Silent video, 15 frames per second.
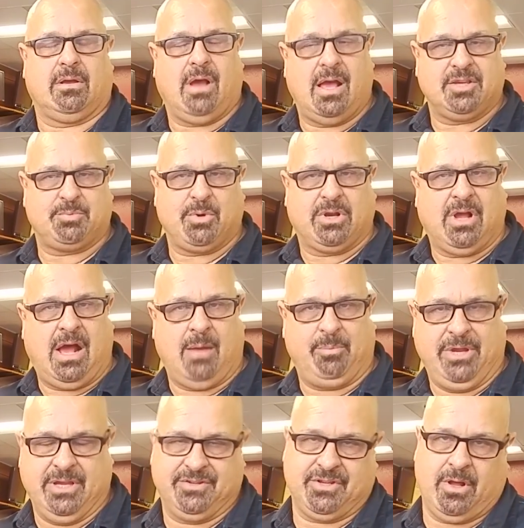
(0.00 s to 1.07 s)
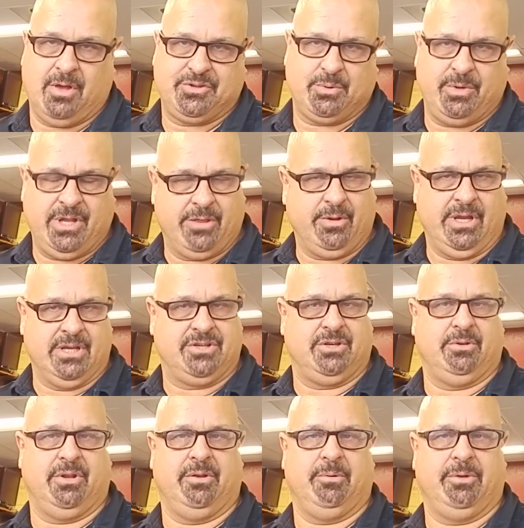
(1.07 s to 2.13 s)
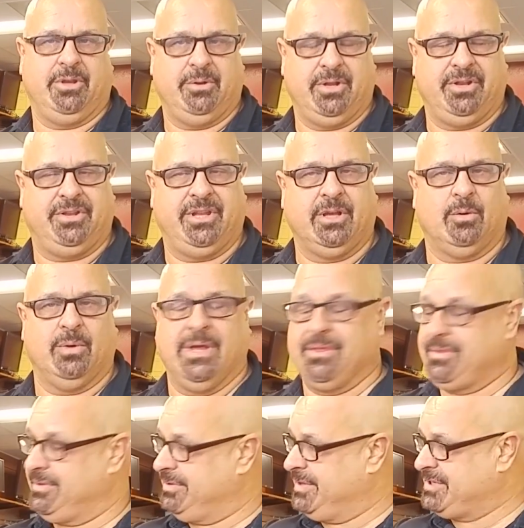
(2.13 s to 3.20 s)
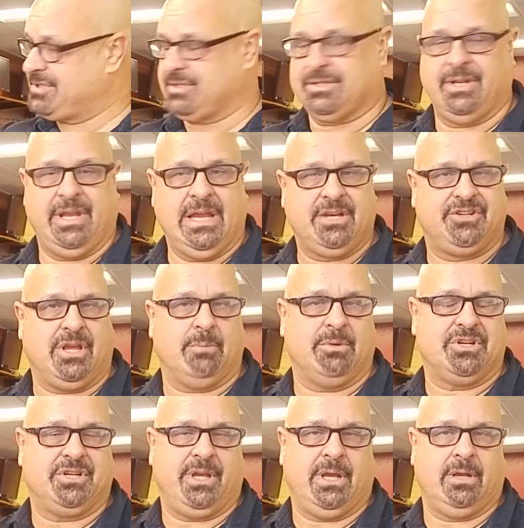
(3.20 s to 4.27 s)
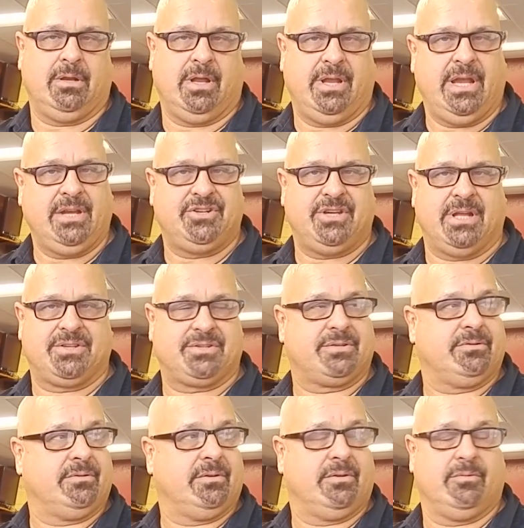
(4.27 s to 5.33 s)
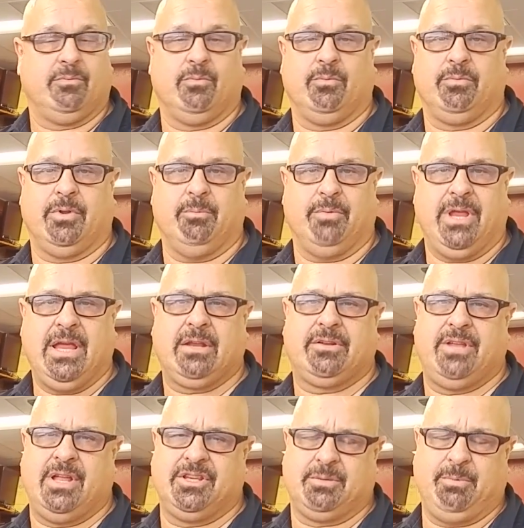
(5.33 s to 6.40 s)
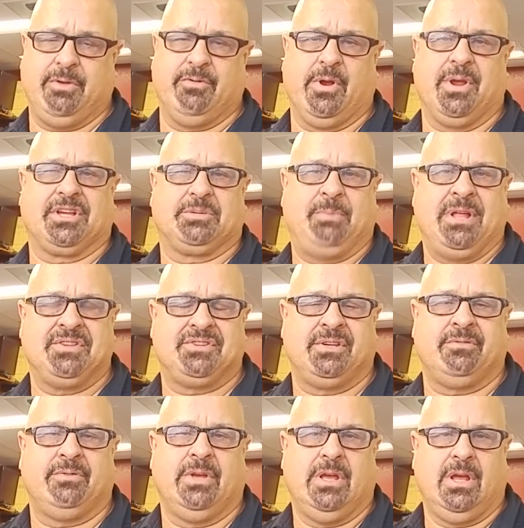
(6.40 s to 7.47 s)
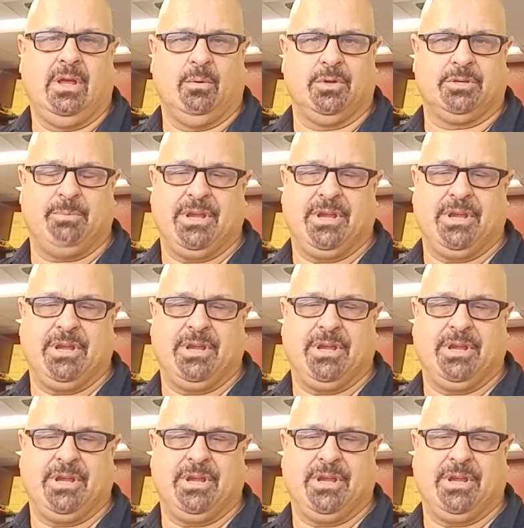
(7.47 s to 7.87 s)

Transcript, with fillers: Cost per copy is also another issue that you need to deal with. This is an inkjet machine, and ink tends to be very expensive, which